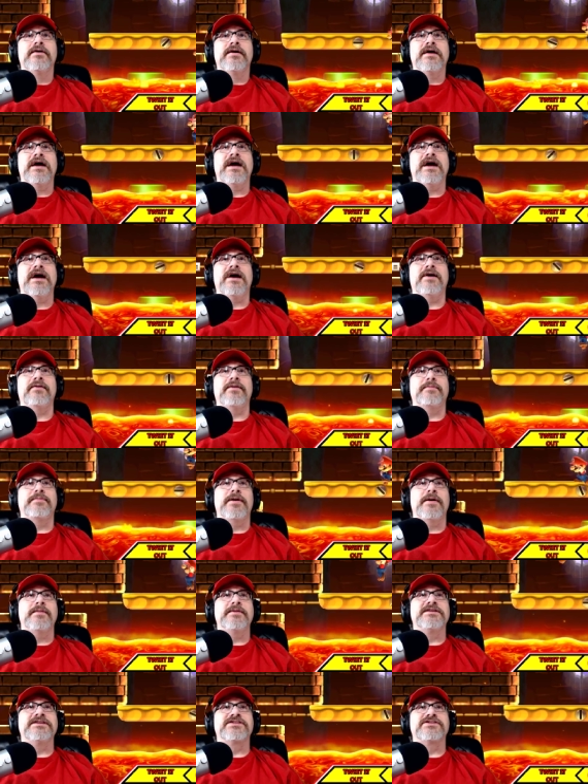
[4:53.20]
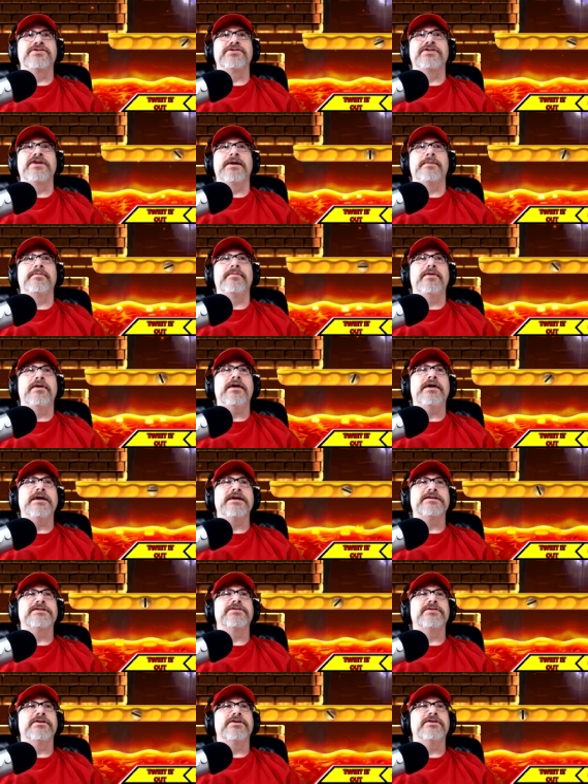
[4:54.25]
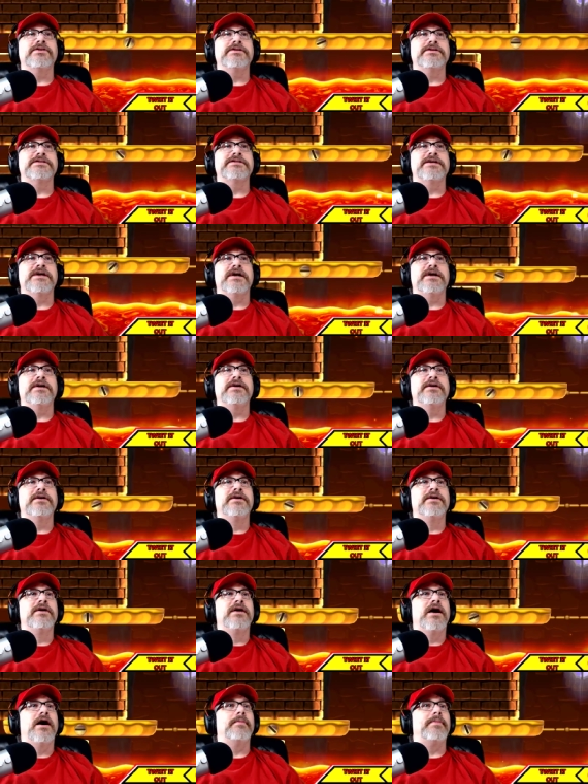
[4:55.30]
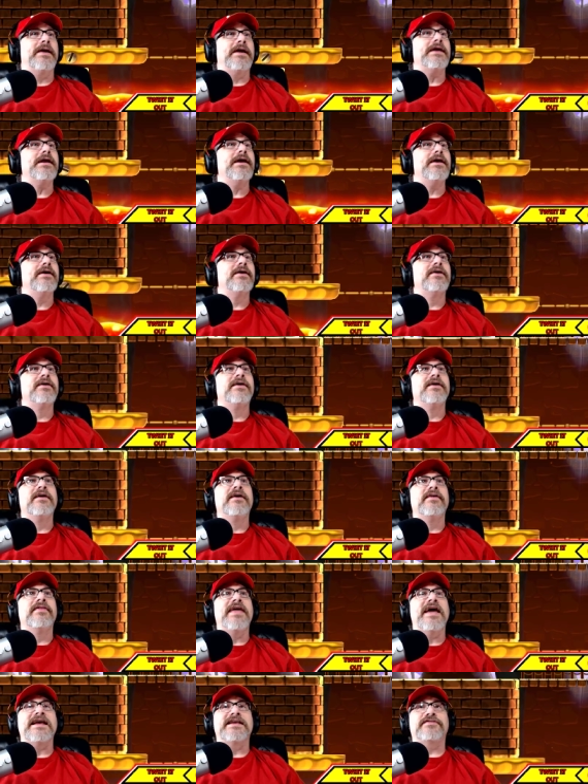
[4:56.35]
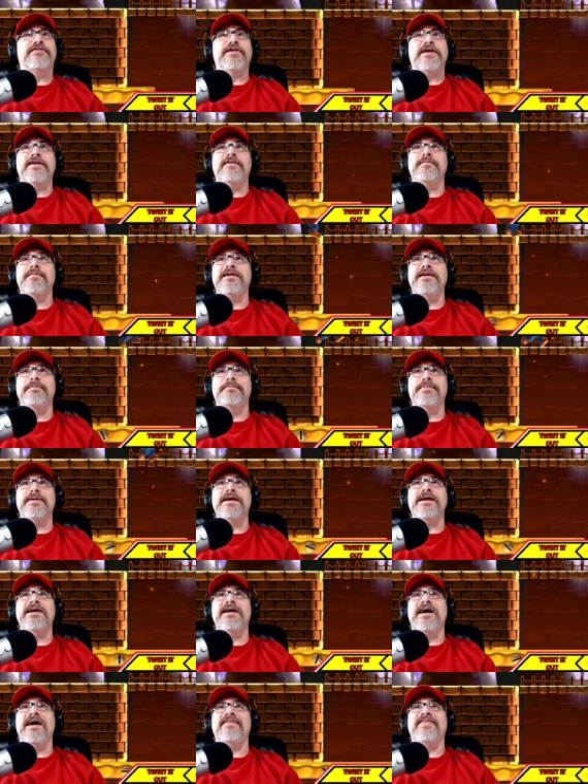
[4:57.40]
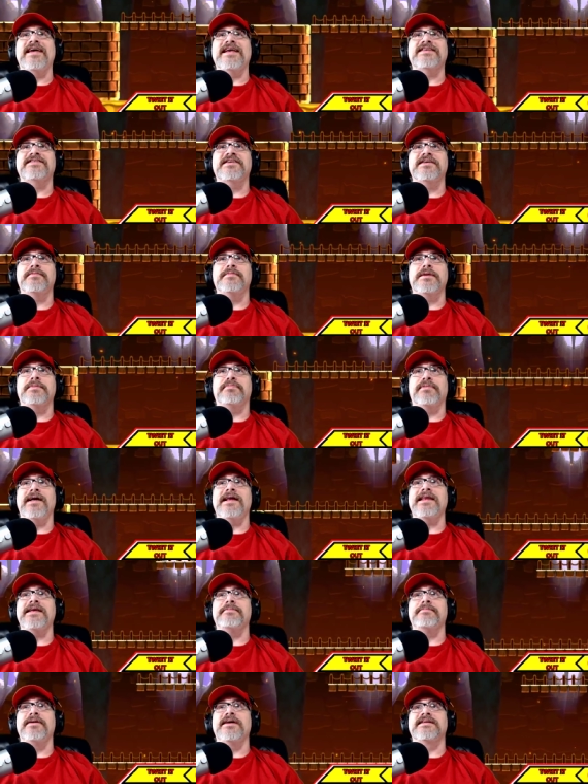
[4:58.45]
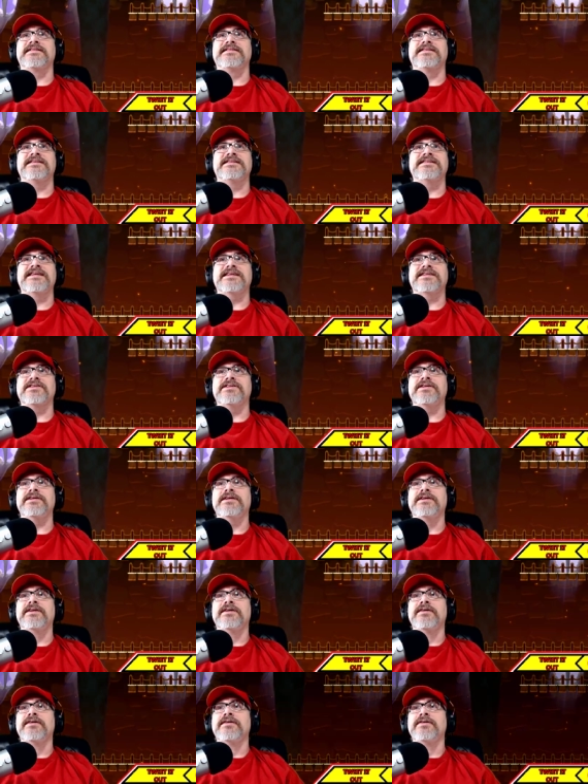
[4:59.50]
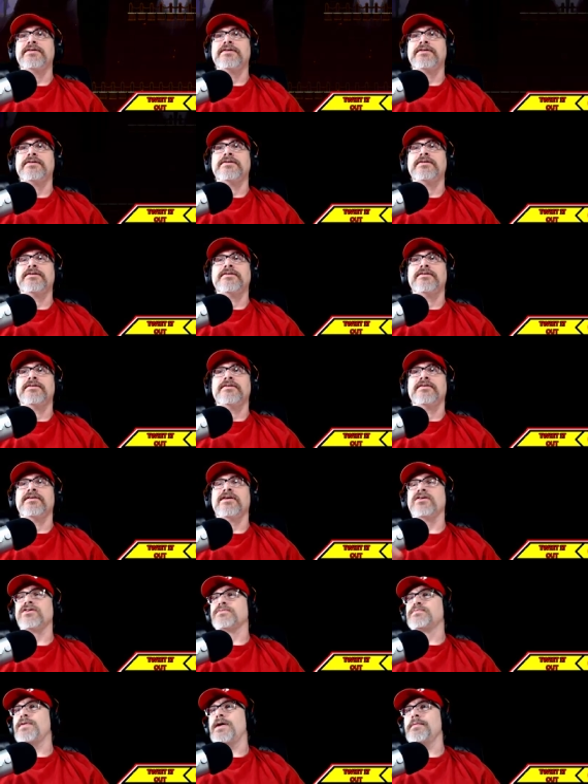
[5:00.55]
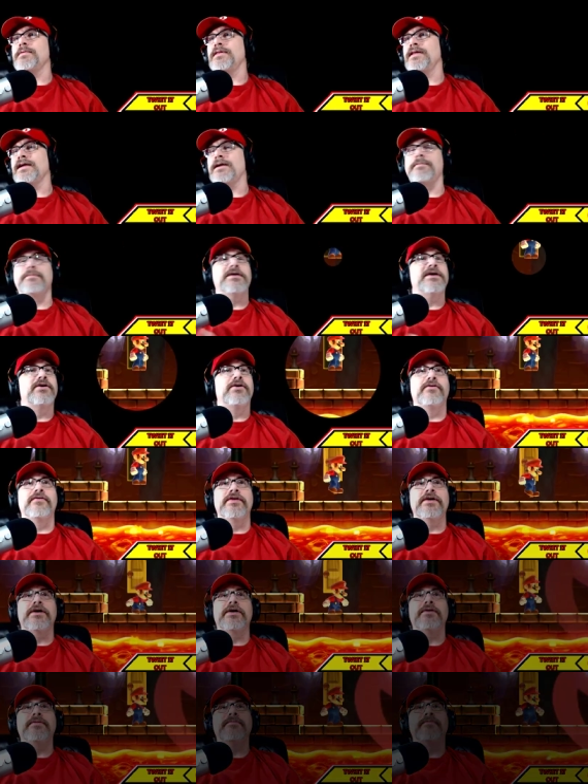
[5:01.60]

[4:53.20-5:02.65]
Ah, we probably just screwed up. All right, so here's a, a big. Thanks for giving me a big. Uh, thanks for giving me plenty of bigs in this. That's good. There was probably like a big over there.